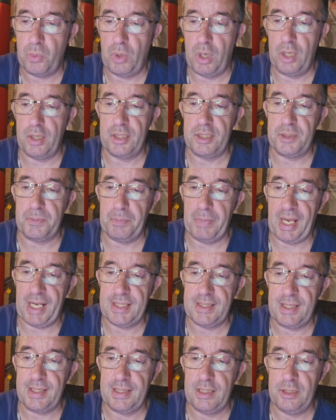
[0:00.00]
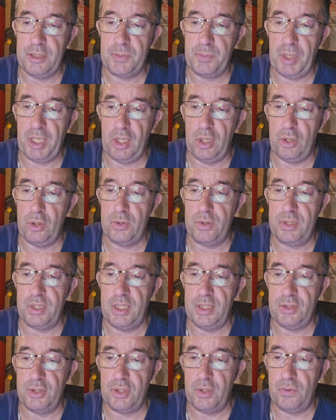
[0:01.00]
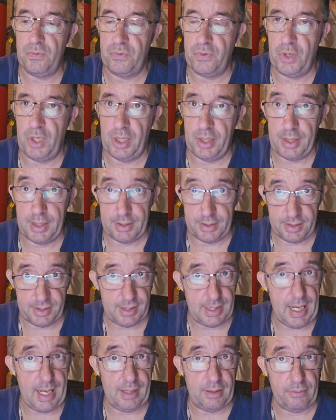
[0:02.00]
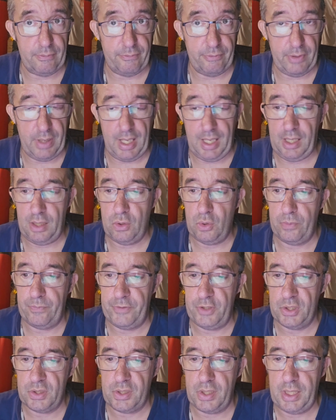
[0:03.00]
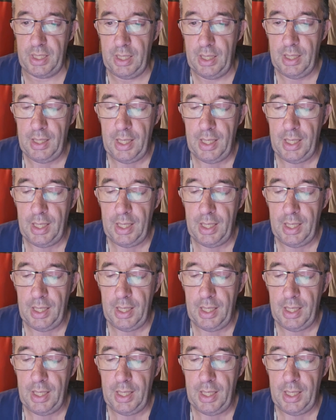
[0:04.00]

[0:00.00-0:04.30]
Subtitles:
while this matter has been looked into further. Standard fare, obviously.